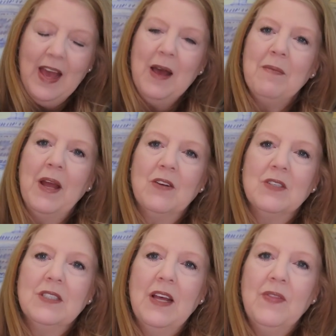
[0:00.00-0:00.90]

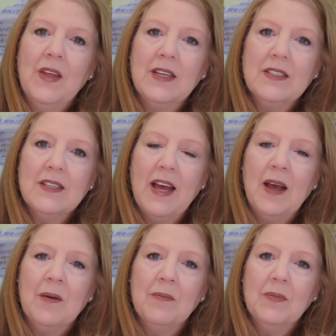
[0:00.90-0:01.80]
Michael said that
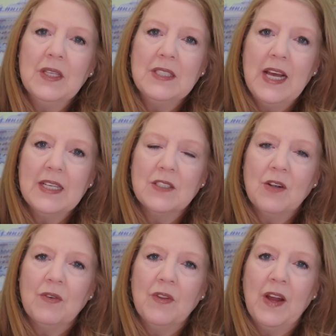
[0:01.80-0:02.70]
the test
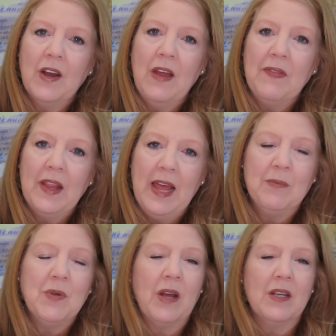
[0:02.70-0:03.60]
over there at the
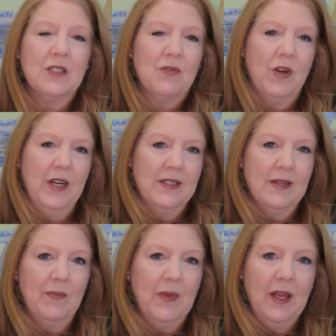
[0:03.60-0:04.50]
Lab Doc is
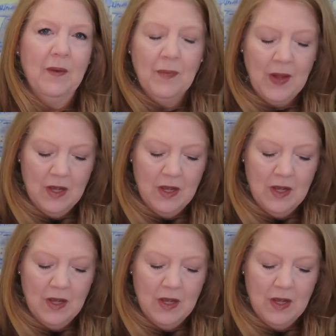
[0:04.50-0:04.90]
40-something.